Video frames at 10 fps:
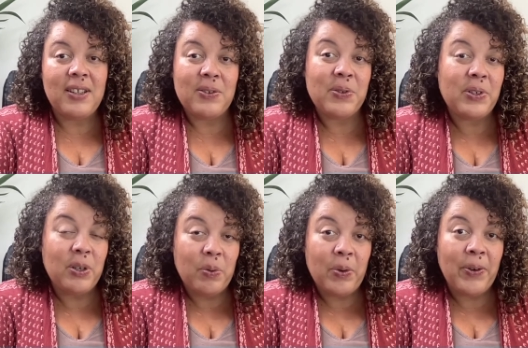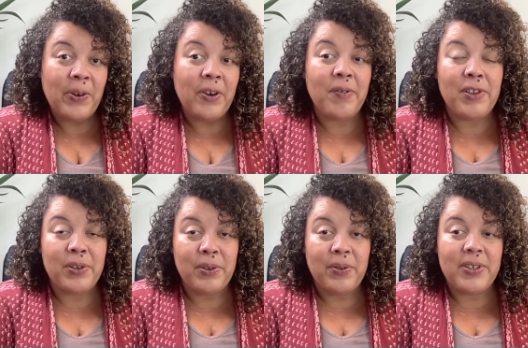Those are the order of the
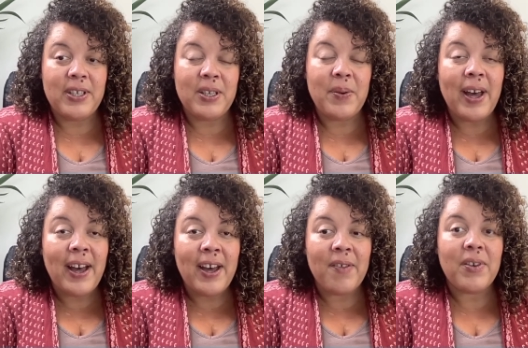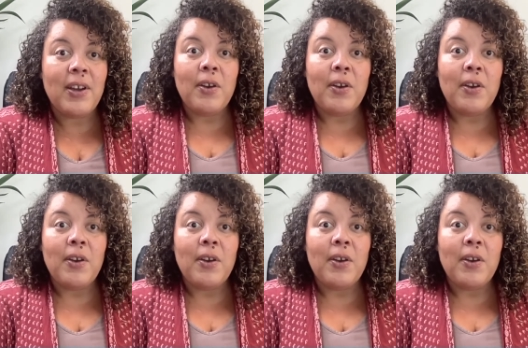notes that you have